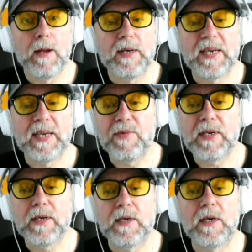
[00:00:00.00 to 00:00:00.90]

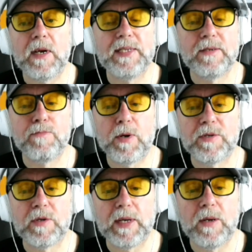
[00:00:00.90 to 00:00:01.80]
David and Clayton
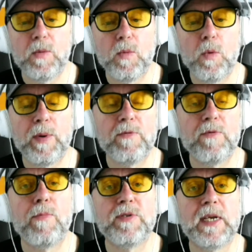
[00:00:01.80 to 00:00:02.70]
Bottomley will be
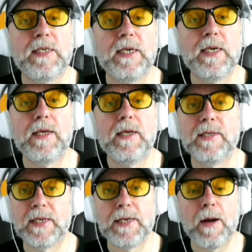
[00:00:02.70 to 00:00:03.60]
represented as
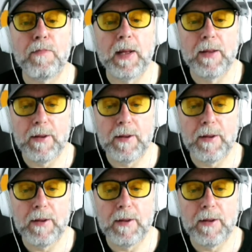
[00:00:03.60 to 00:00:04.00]
a number.